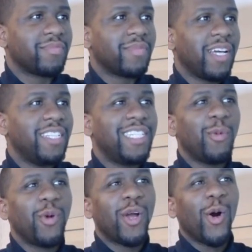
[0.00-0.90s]
And
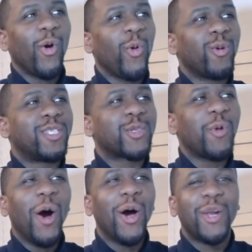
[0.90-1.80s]
then when the whole
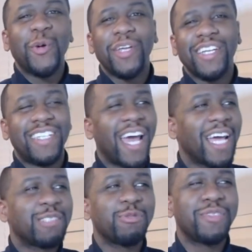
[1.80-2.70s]
squad know your
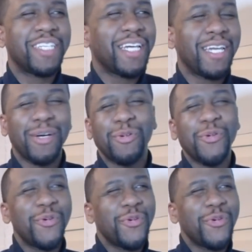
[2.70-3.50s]
dance routine, ooh.